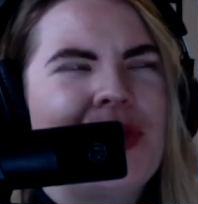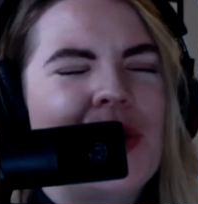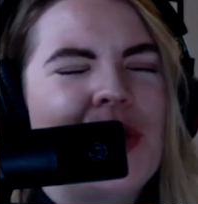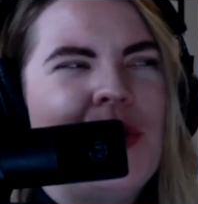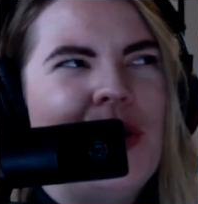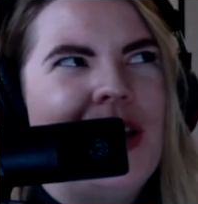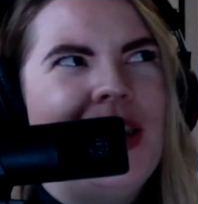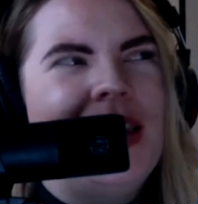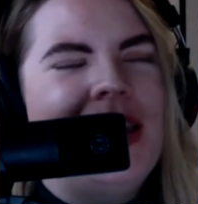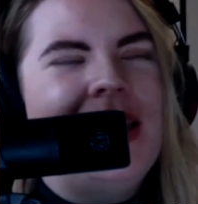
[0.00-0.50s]

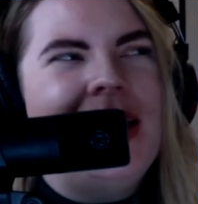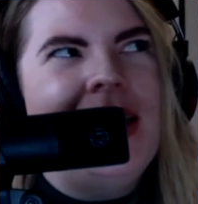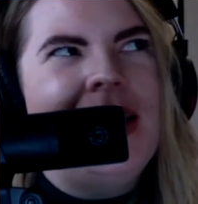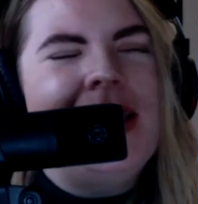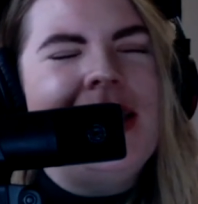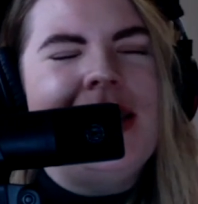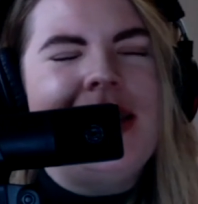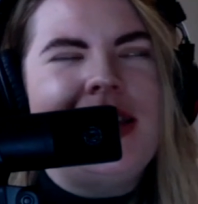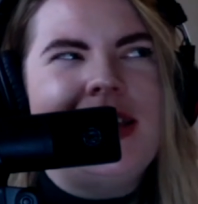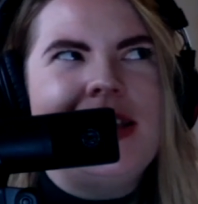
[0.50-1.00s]
One
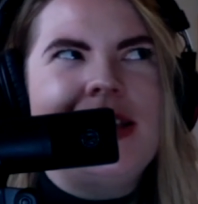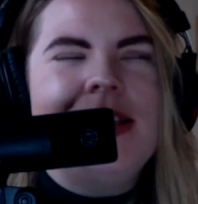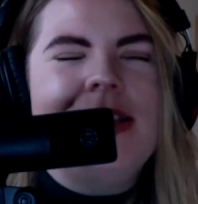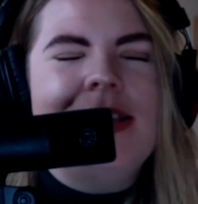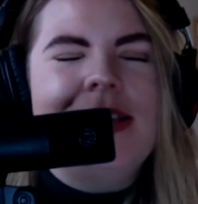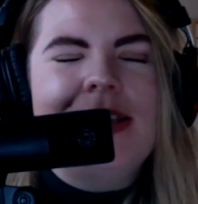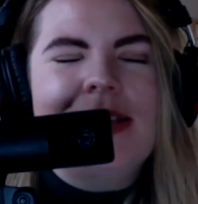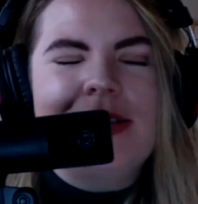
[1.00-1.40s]
thing that